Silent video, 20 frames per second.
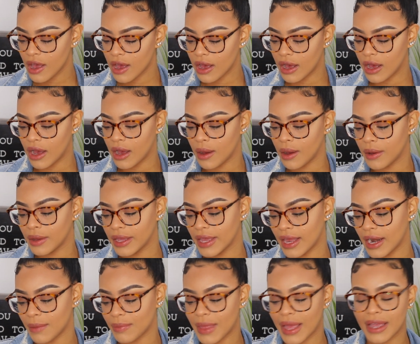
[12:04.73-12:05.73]

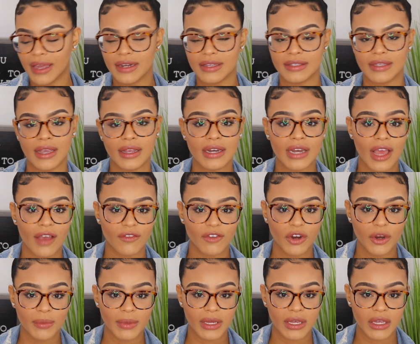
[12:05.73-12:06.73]
Again, I'm not gonna say
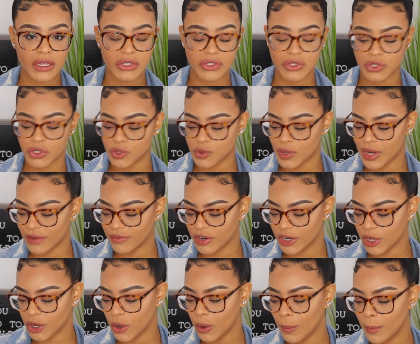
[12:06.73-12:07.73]
never because you never
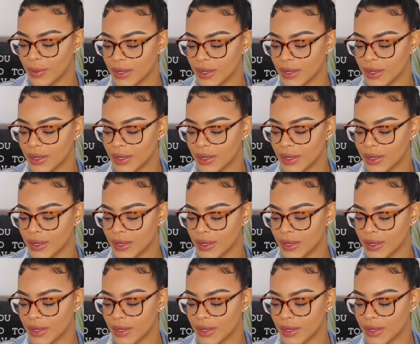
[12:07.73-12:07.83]
know.